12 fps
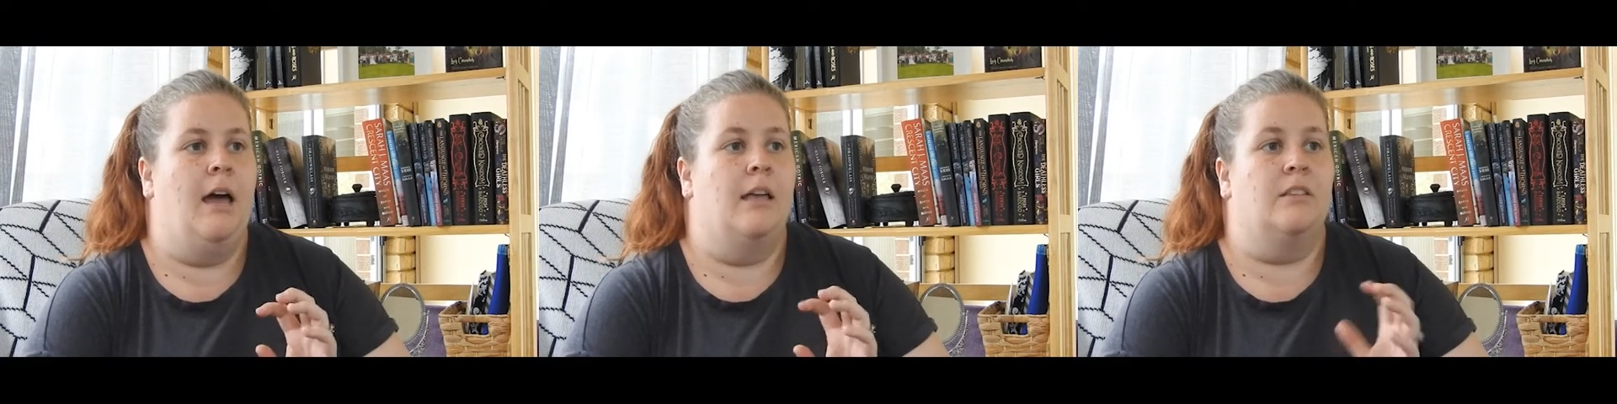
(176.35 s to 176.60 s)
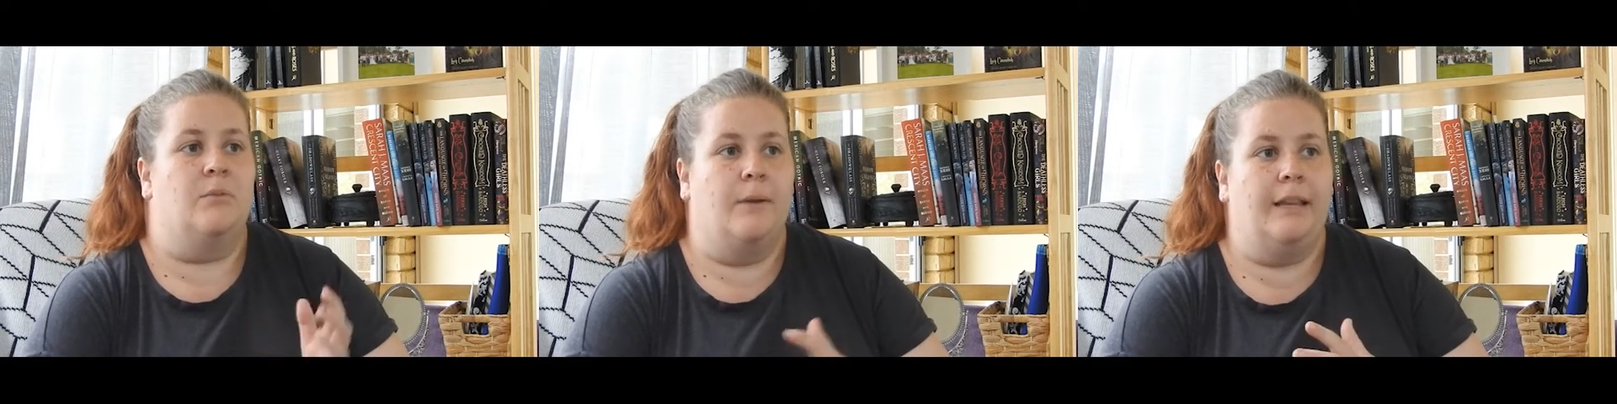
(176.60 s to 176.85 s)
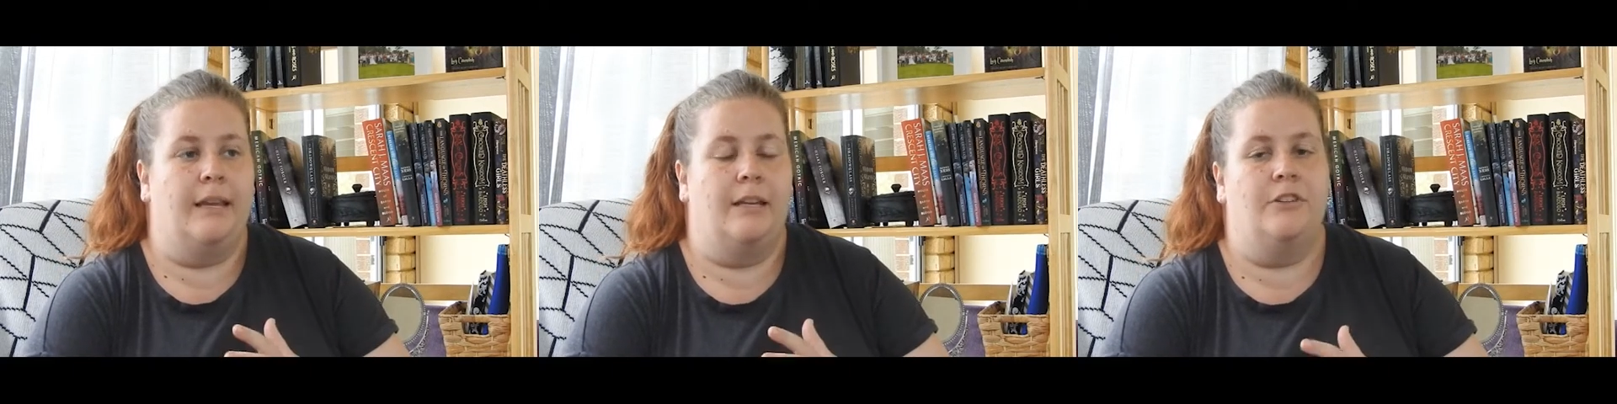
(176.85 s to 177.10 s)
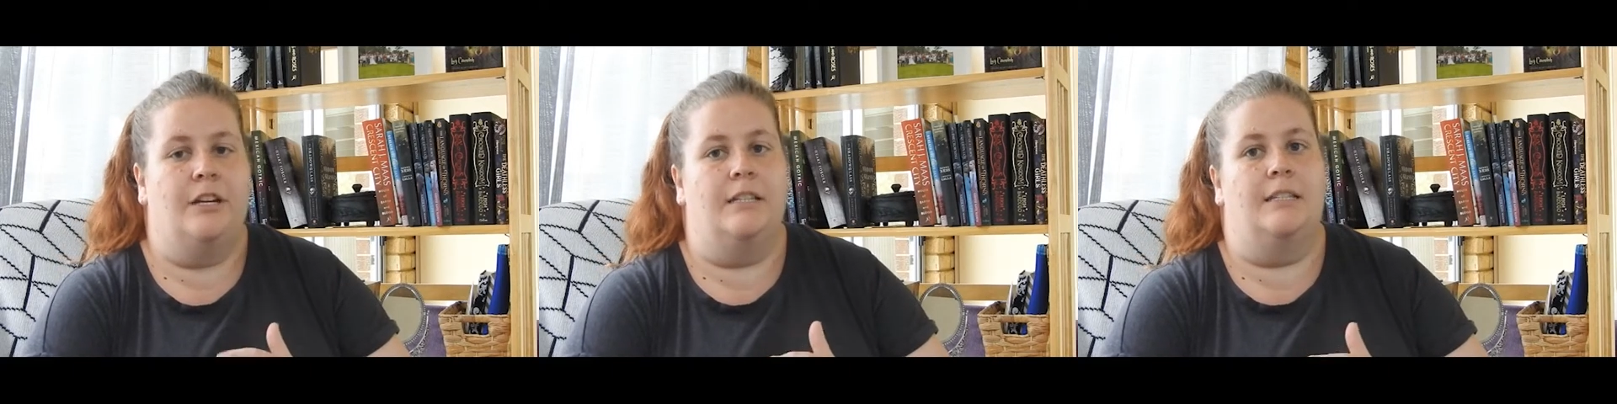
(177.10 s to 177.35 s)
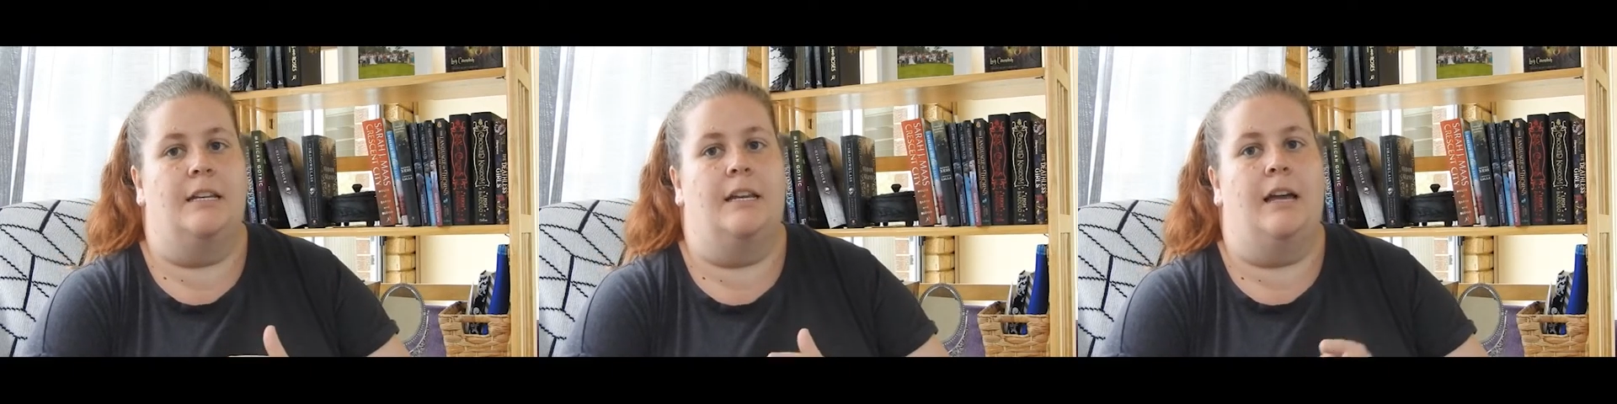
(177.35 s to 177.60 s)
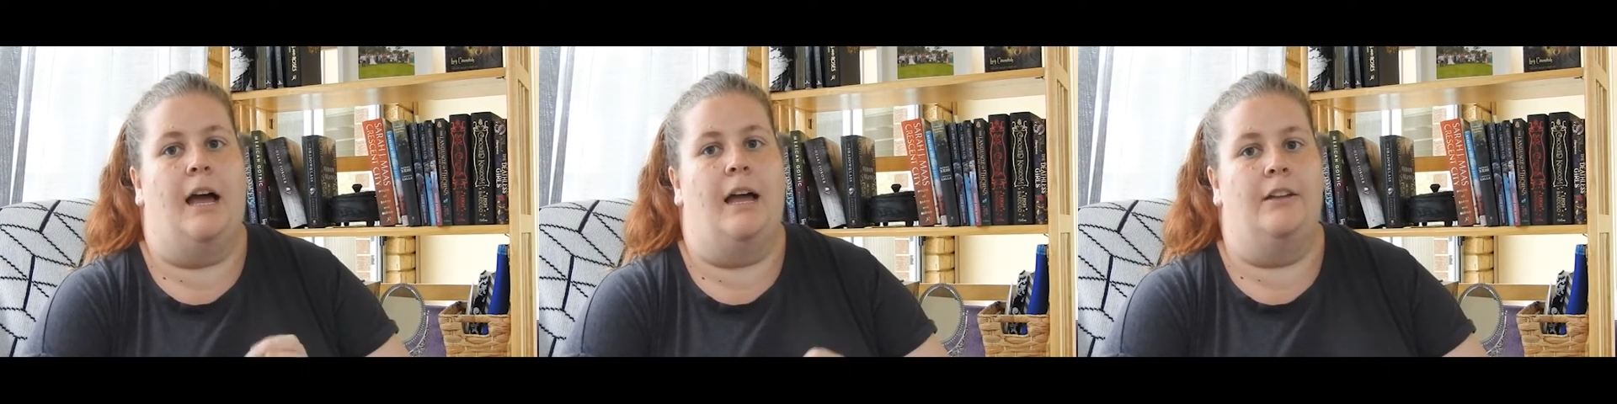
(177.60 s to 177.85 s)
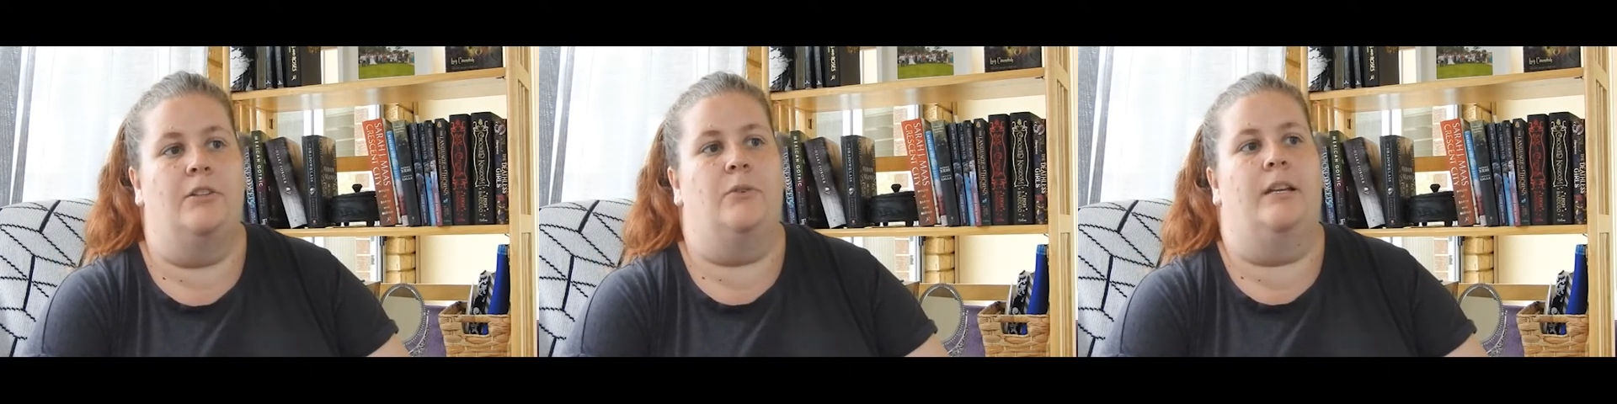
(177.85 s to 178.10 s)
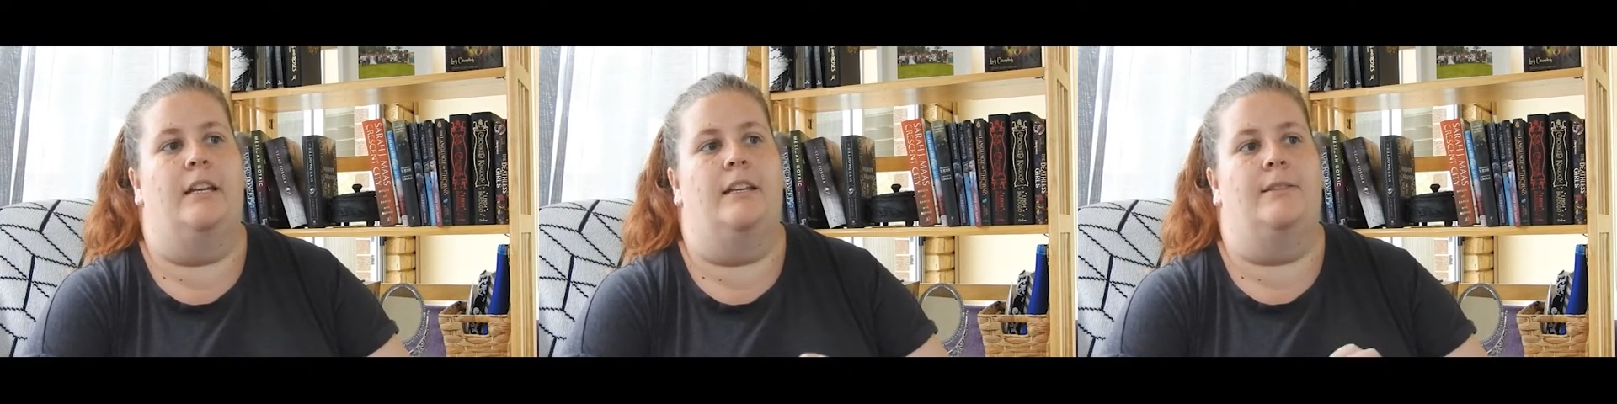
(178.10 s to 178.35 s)
It's really interesting. I
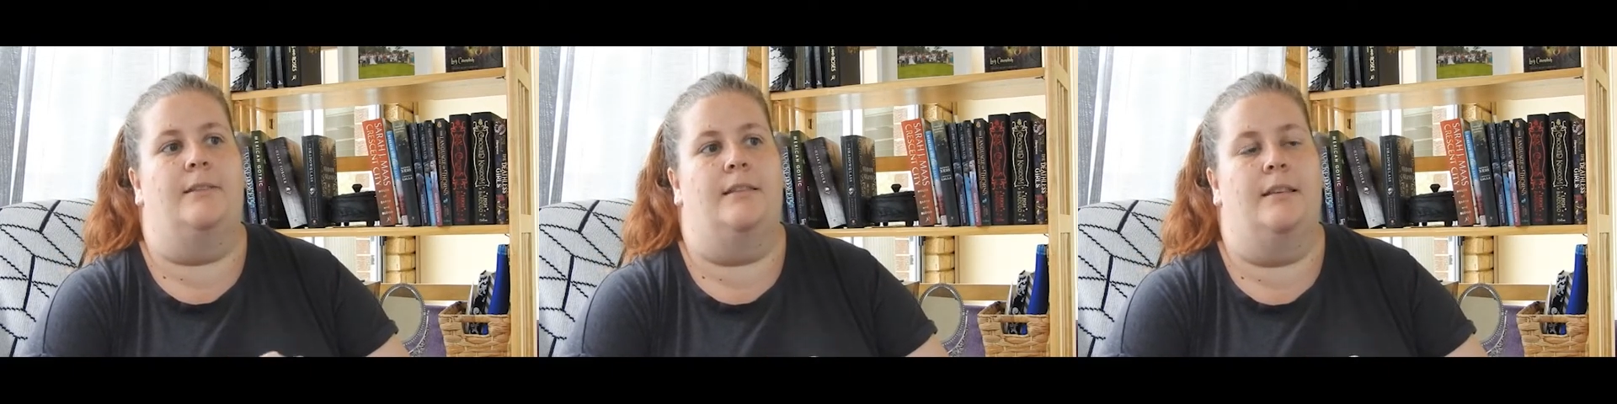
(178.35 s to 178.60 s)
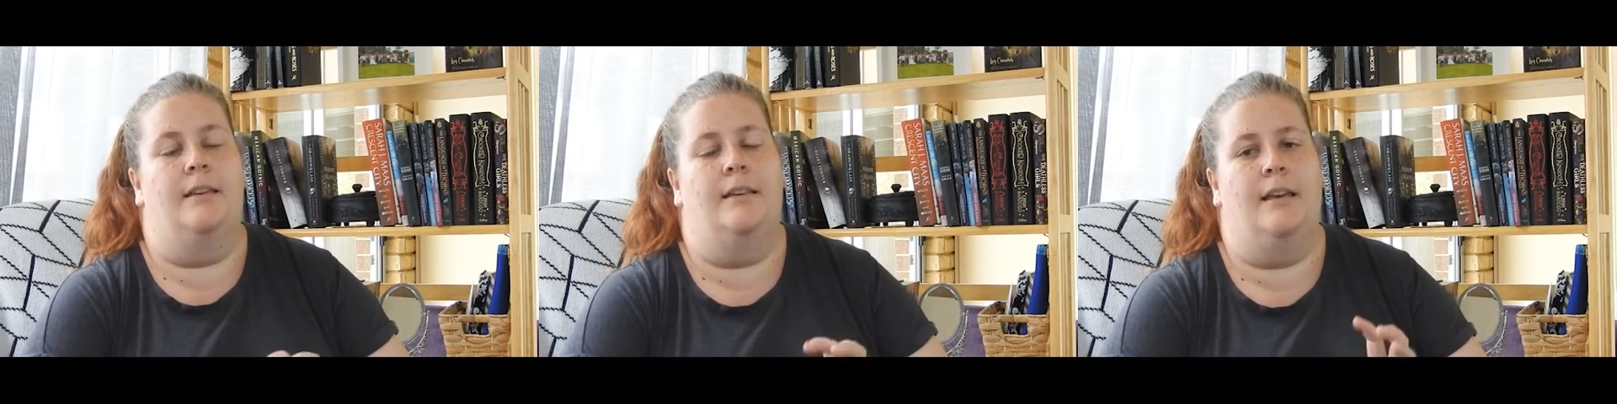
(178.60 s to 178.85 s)
enjoyed it.